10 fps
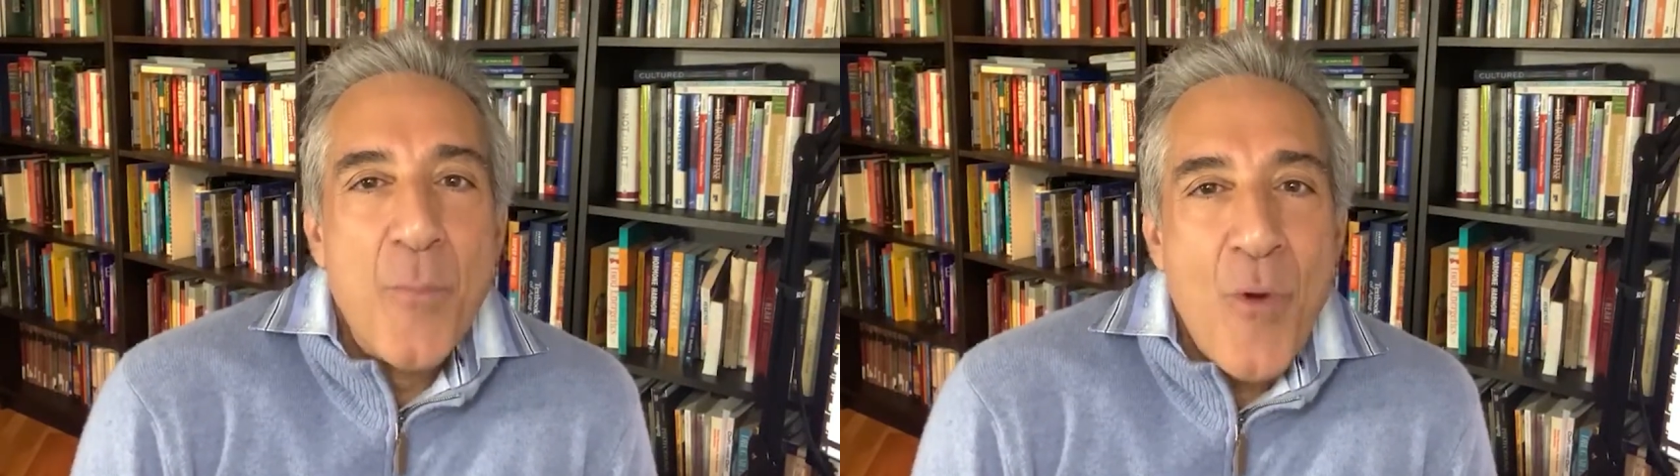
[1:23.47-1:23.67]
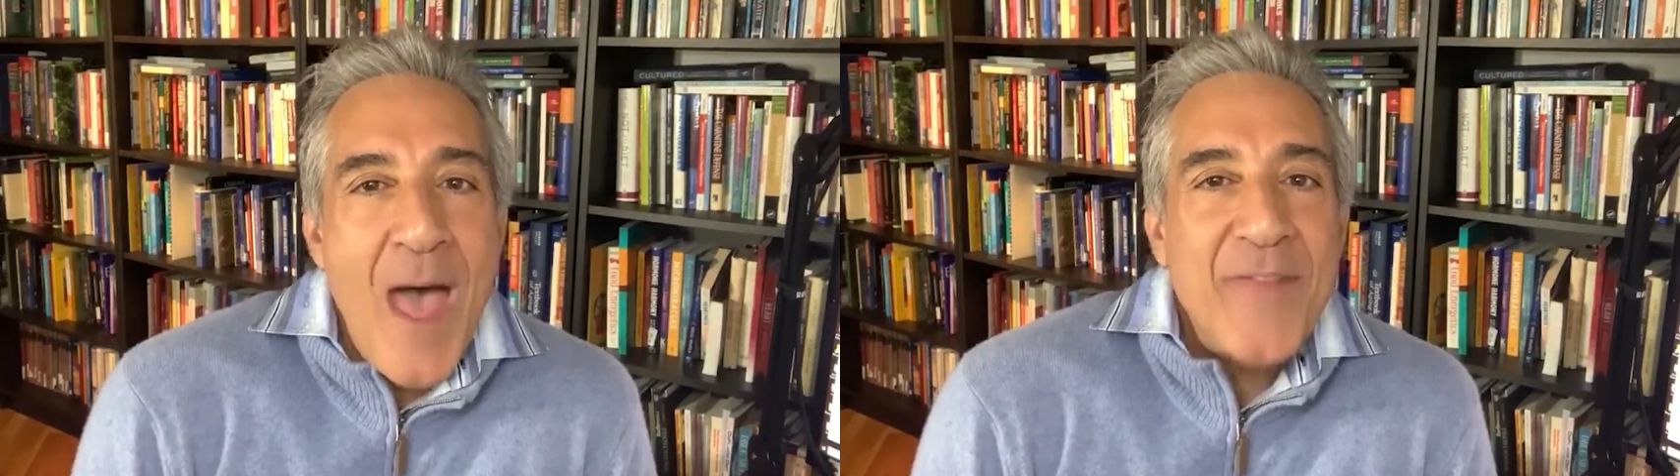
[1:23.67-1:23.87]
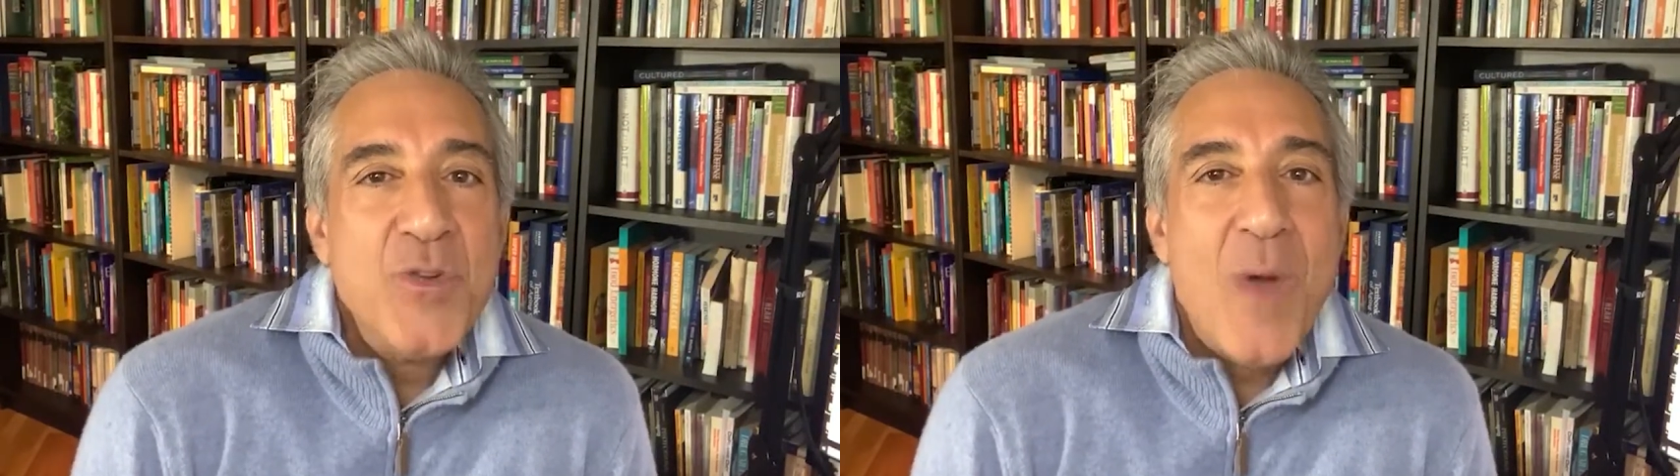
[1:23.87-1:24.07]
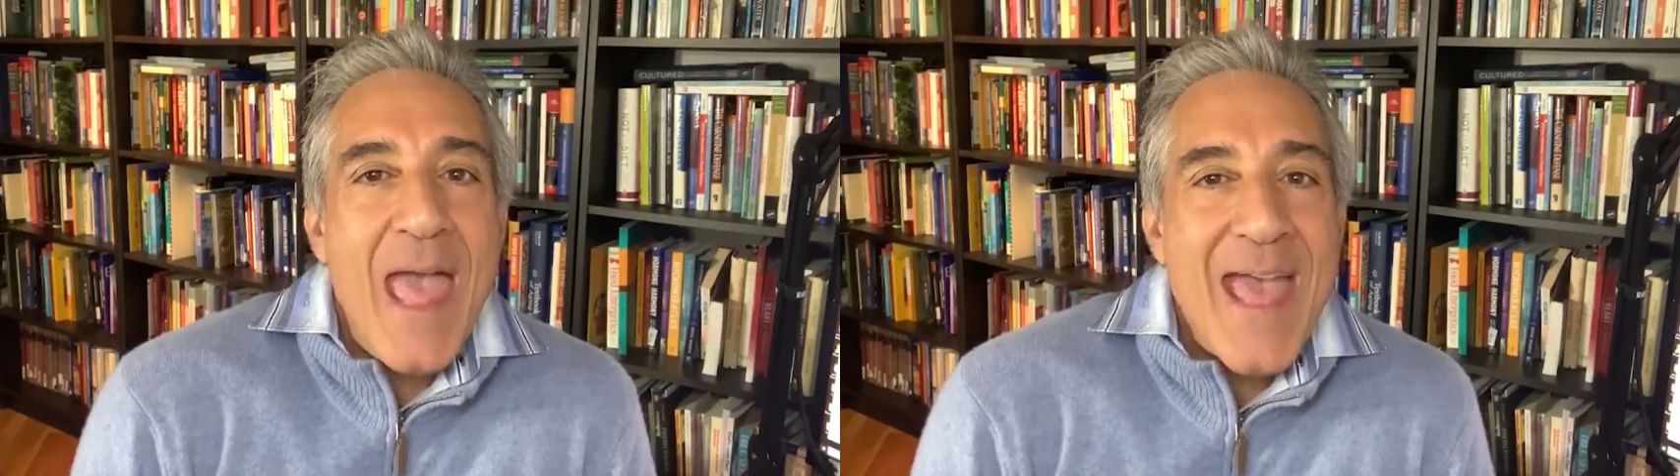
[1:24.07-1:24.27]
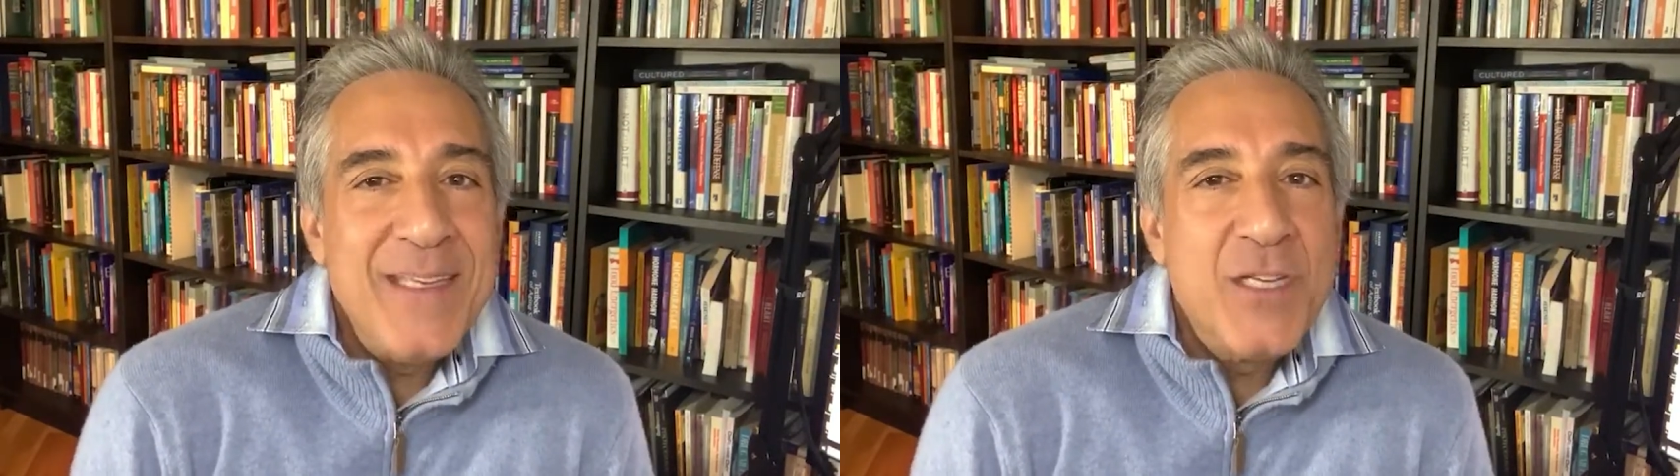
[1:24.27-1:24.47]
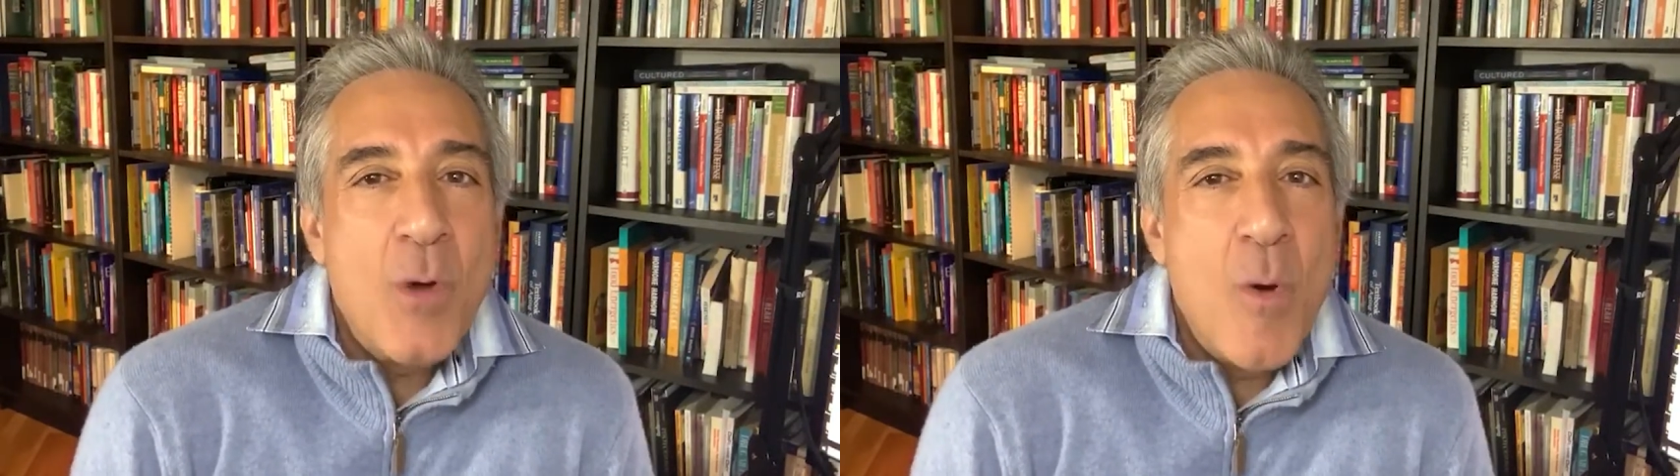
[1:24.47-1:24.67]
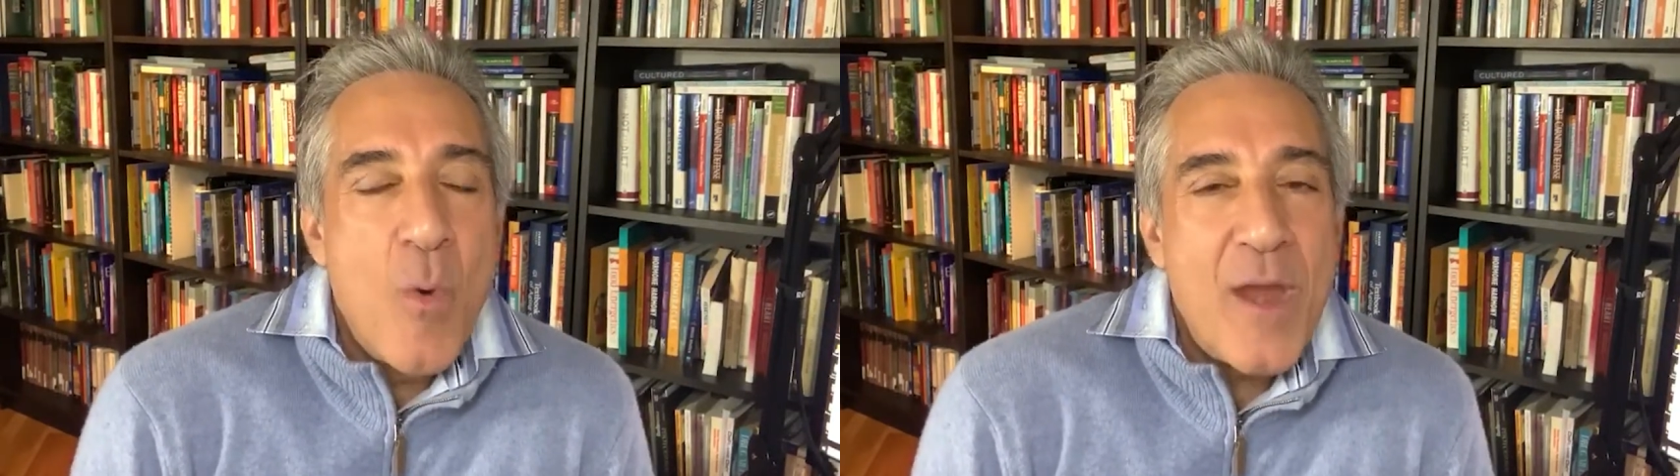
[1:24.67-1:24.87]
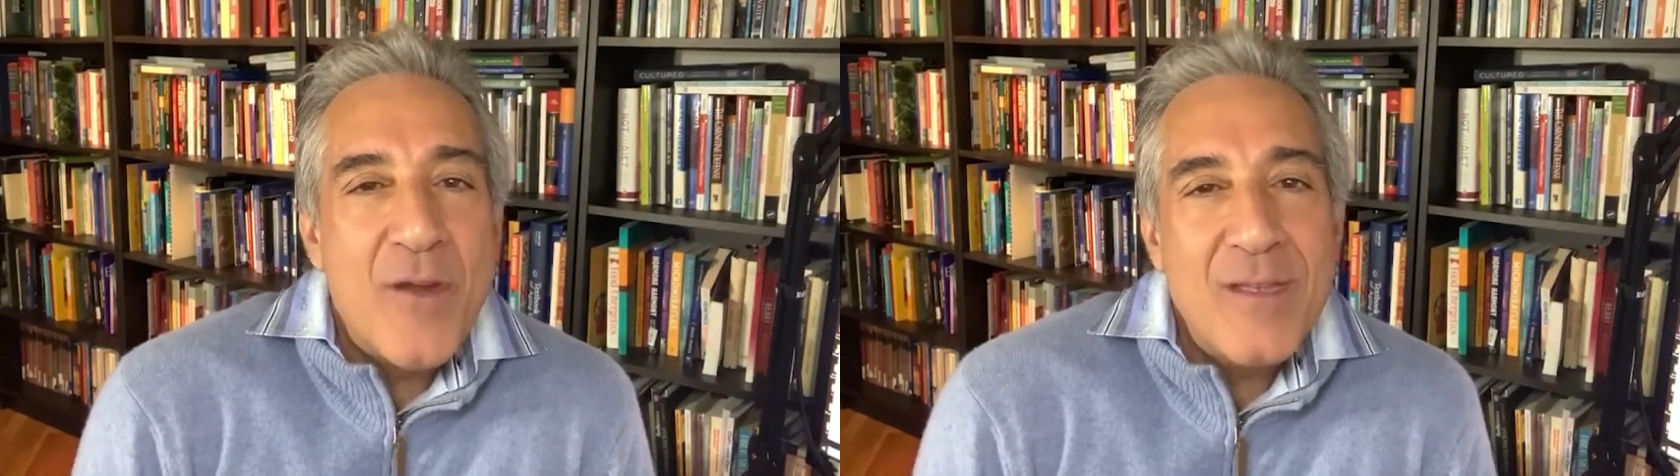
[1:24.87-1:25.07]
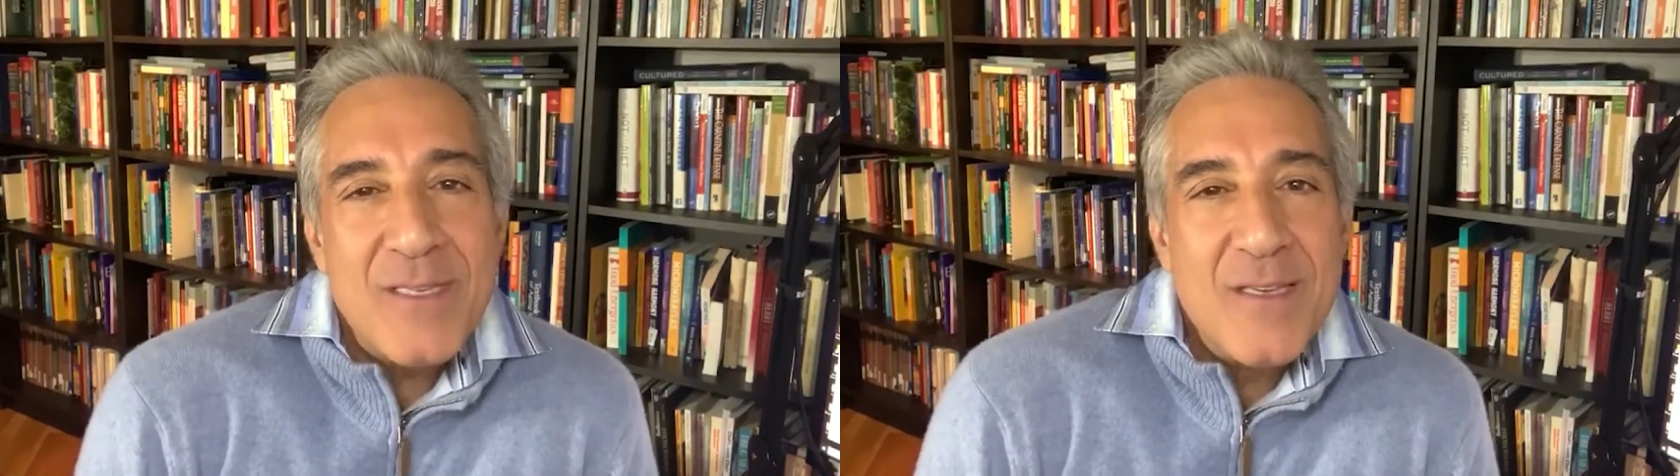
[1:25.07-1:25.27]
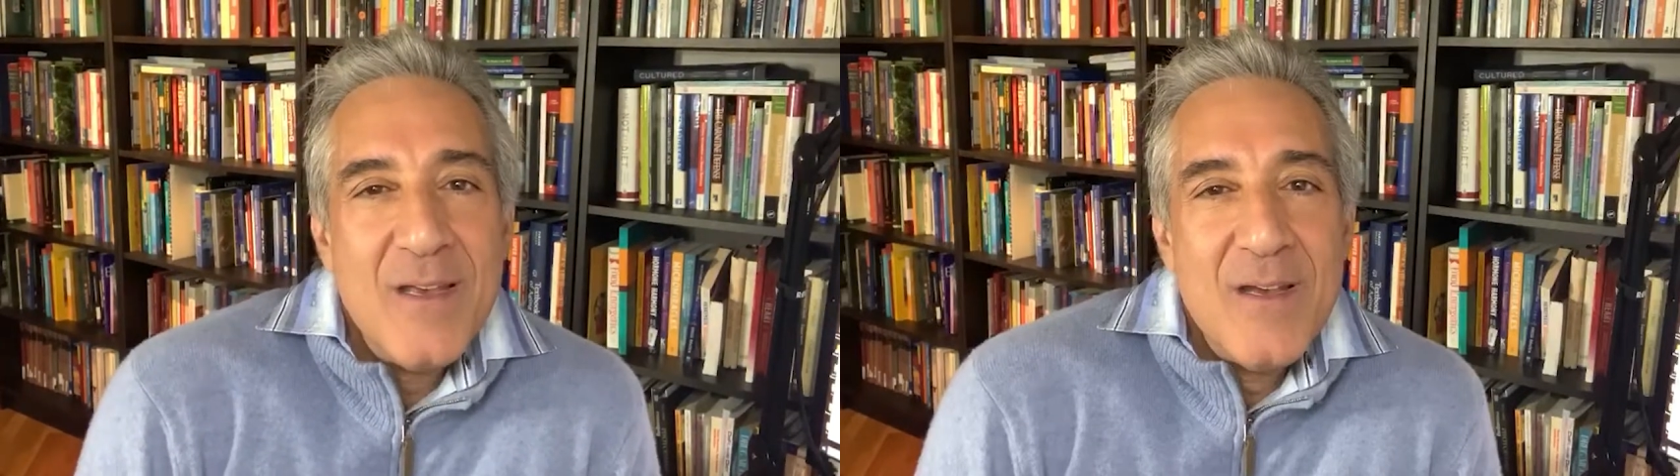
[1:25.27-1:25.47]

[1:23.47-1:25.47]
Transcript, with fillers: breath to a head-to-toe awareness